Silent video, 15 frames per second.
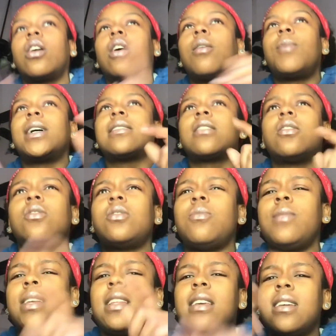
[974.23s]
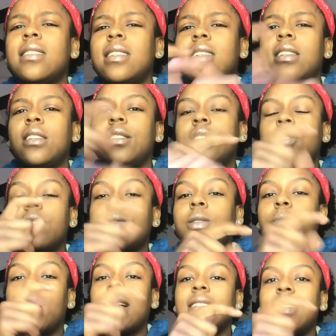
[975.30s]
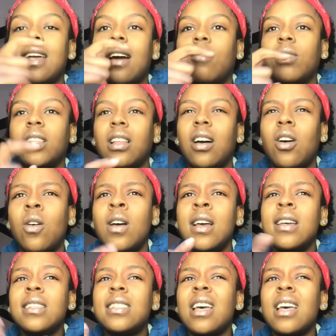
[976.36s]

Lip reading: All my social media is in the description box down below.